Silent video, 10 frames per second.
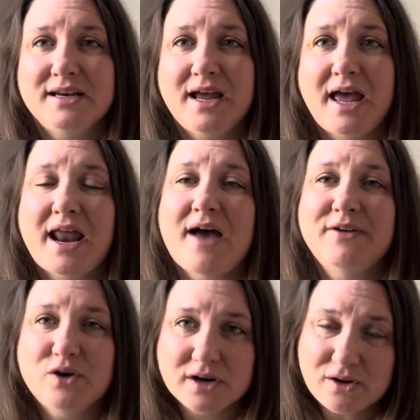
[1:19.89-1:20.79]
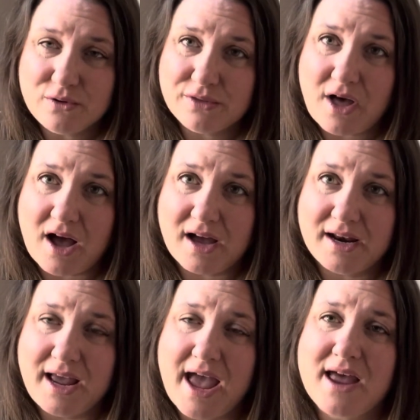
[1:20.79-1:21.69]
and having critical thought
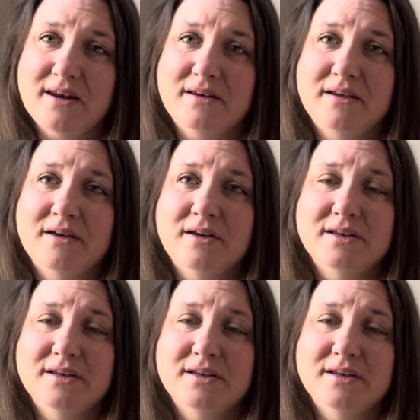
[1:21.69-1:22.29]
and